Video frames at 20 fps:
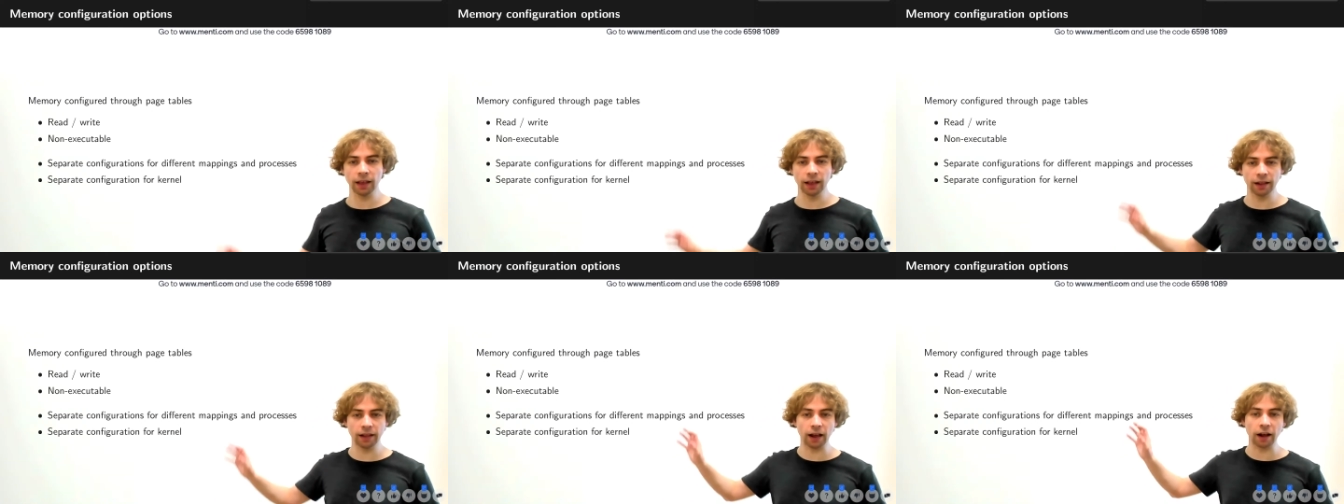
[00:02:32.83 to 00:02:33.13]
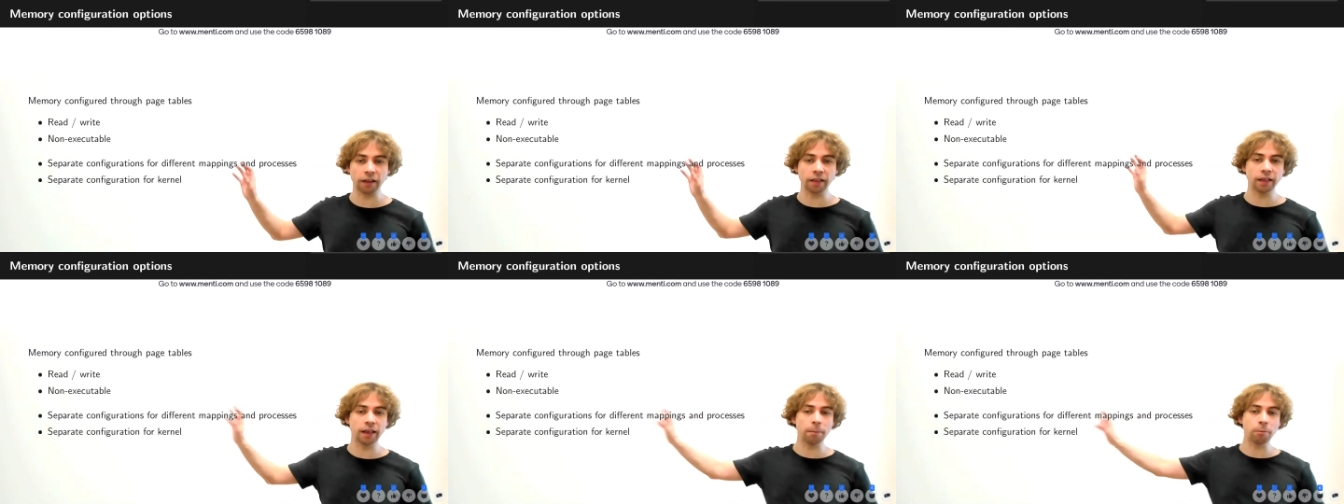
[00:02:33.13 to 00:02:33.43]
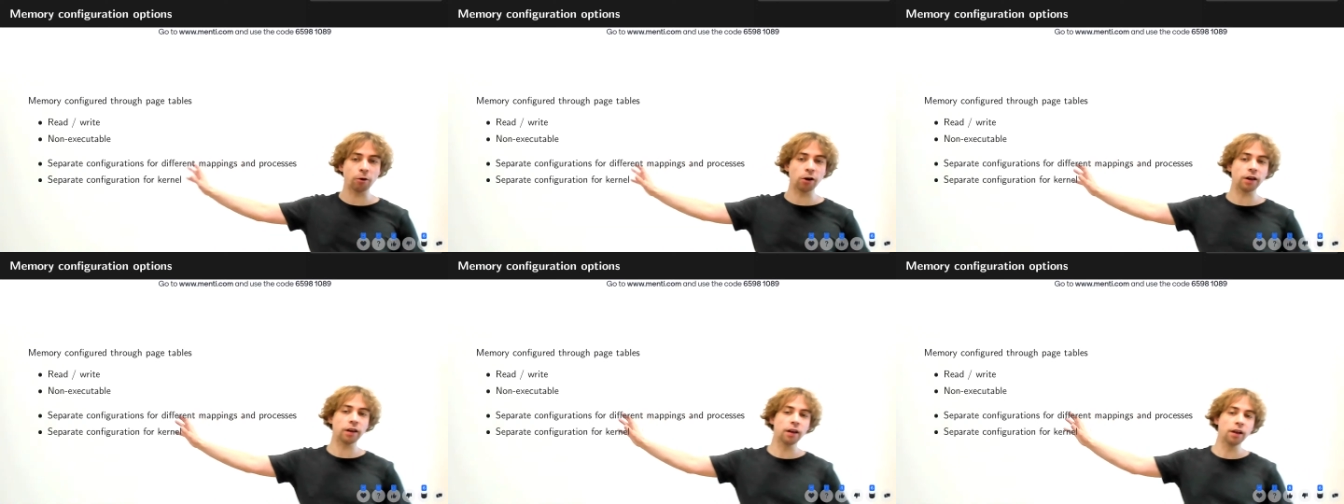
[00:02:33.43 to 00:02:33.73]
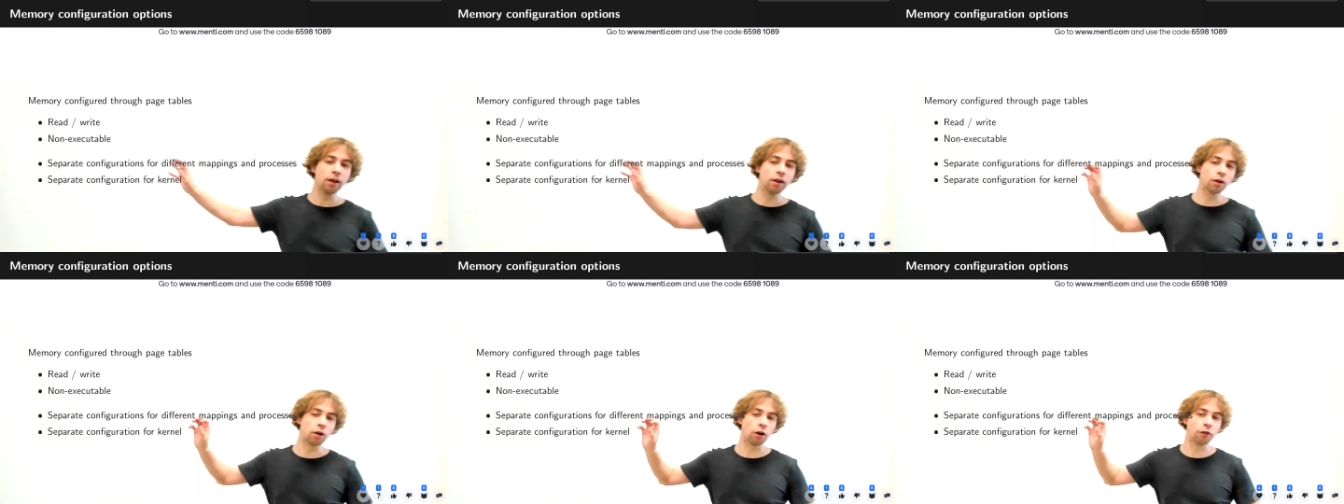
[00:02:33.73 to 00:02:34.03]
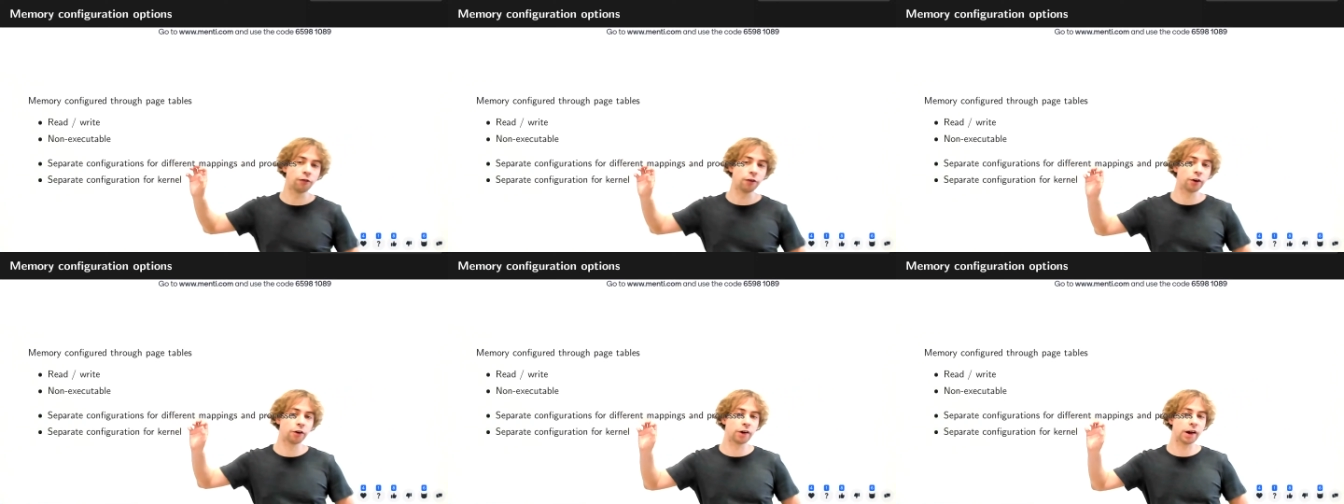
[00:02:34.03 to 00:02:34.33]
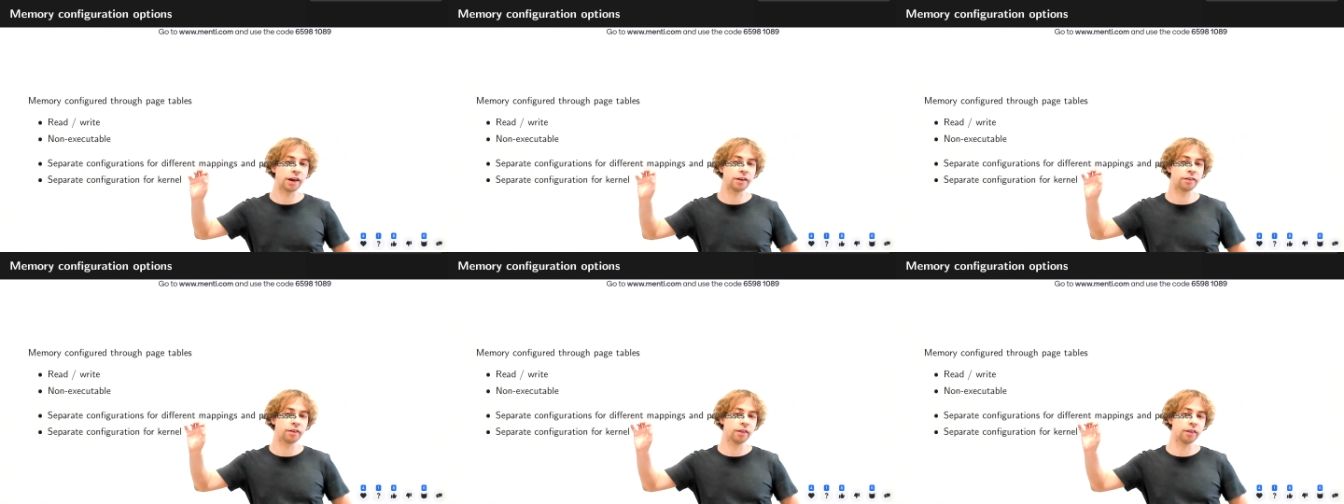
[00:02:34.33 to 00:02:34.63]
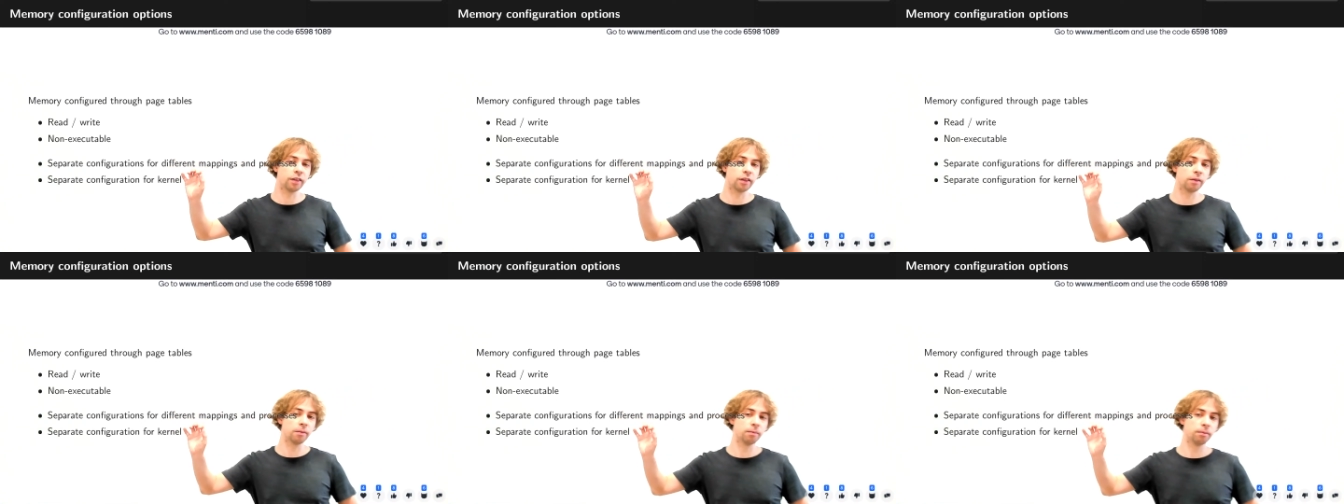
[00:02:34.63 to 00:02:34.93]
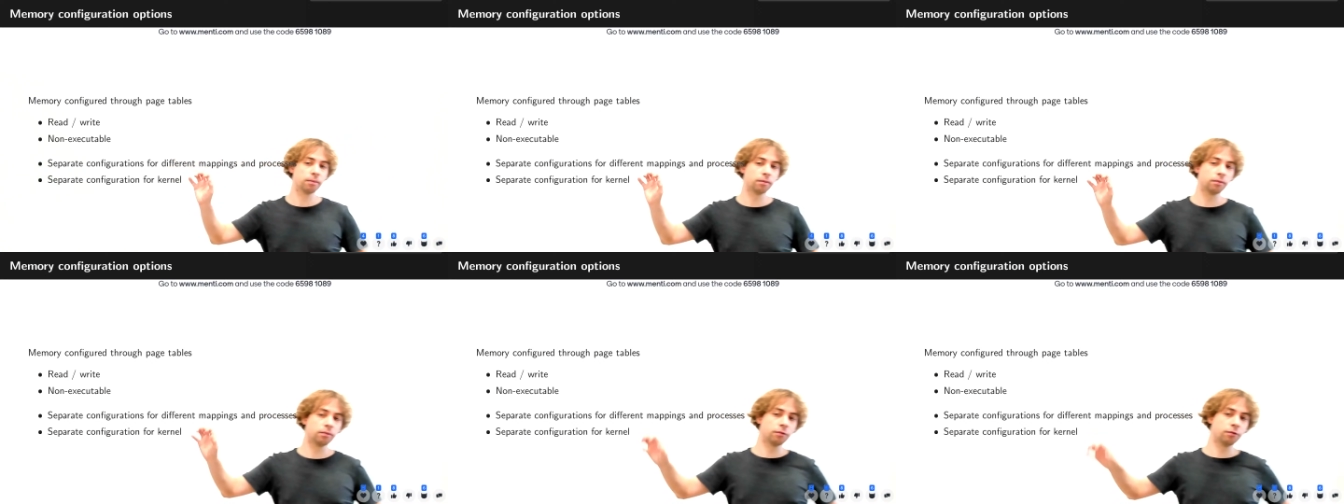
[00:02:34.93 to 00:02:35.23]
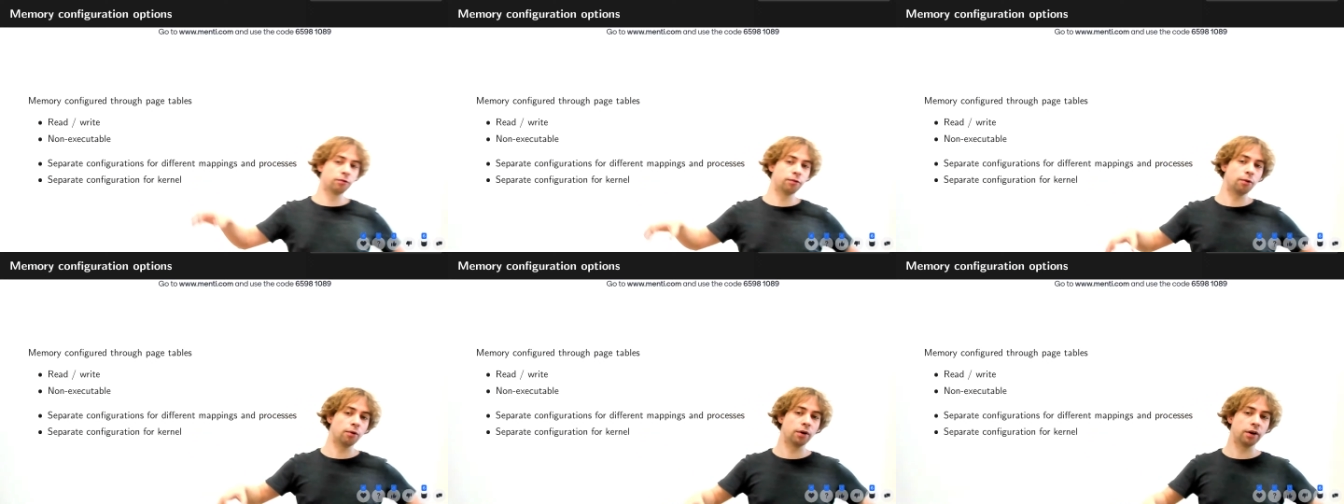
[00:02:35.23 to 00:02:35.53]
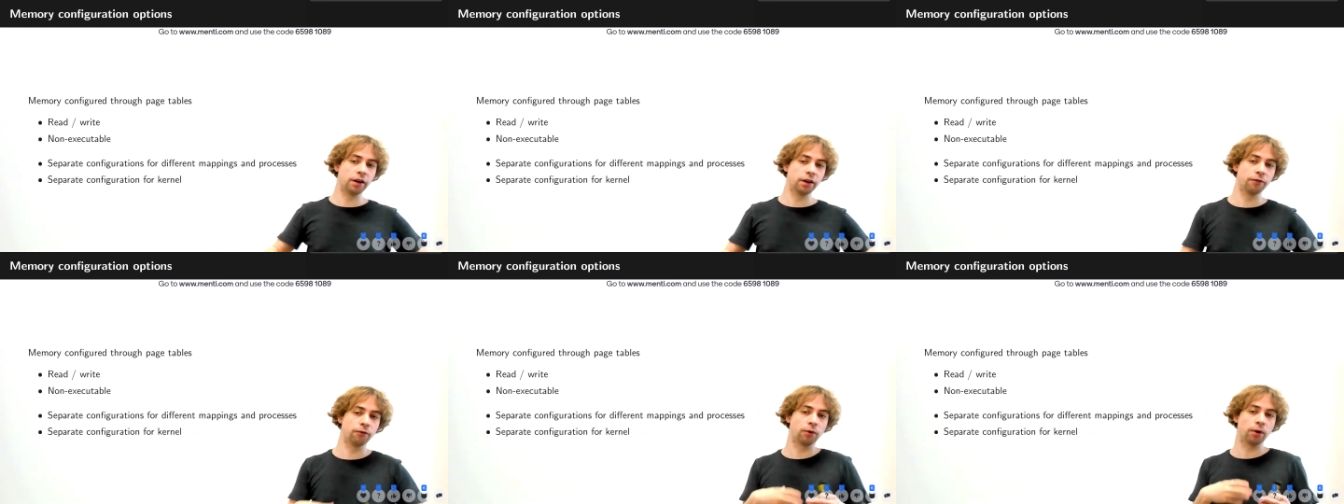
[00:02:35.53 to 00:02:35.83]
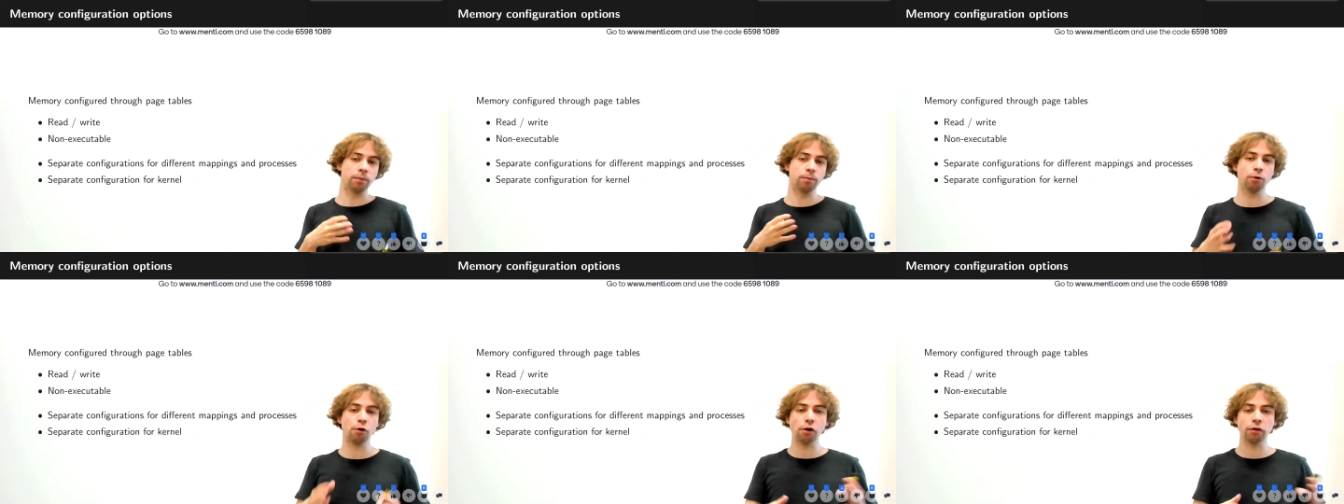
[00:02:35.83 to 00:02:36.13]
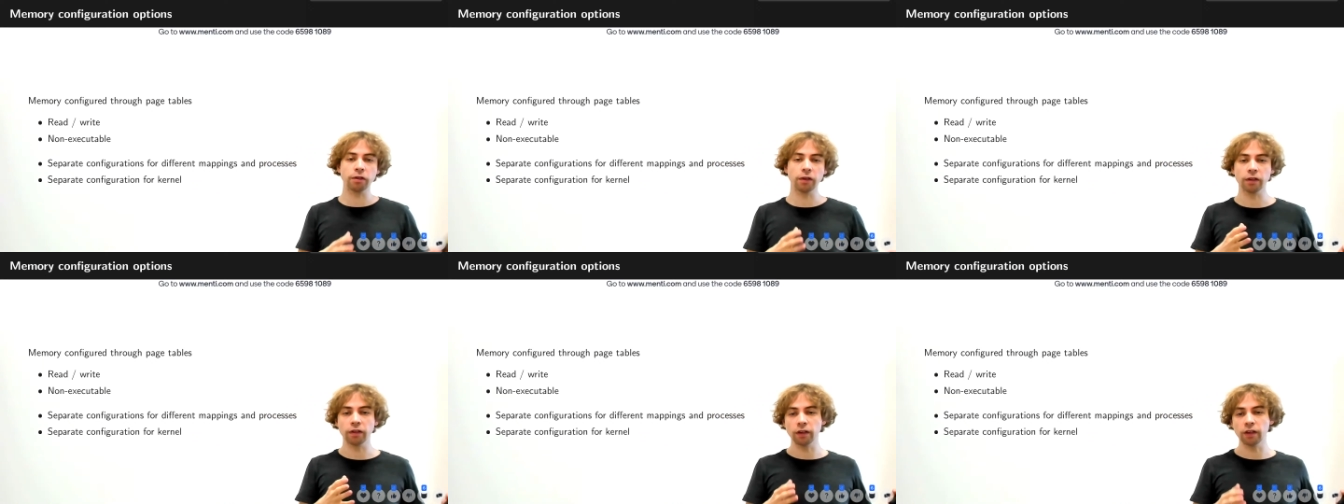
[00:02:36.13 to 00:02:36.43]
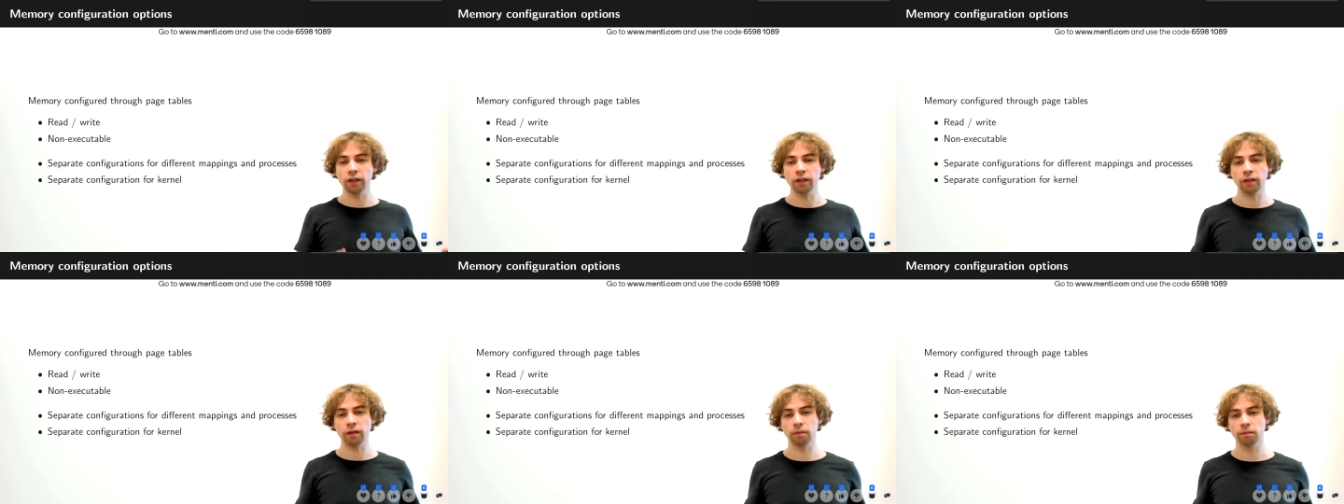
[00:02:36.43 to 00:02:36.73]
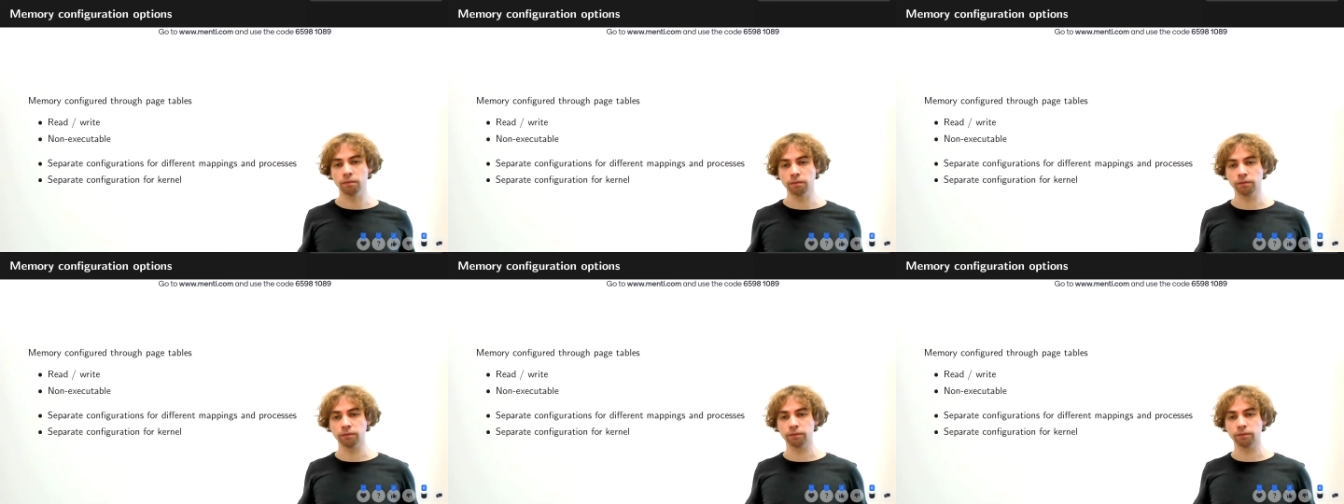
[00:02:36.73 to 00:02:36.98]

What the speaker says: There are separate configurations for different processes